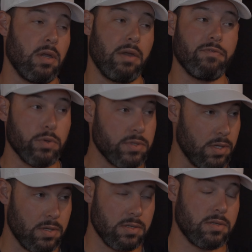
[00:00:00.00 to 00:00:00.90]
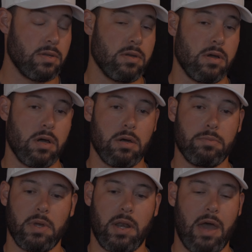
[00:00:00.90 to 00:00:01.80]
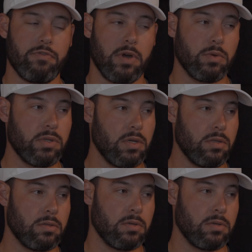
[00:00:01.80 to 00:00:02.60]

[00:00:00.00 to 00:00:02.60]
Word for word: Influences um, and have fun with it,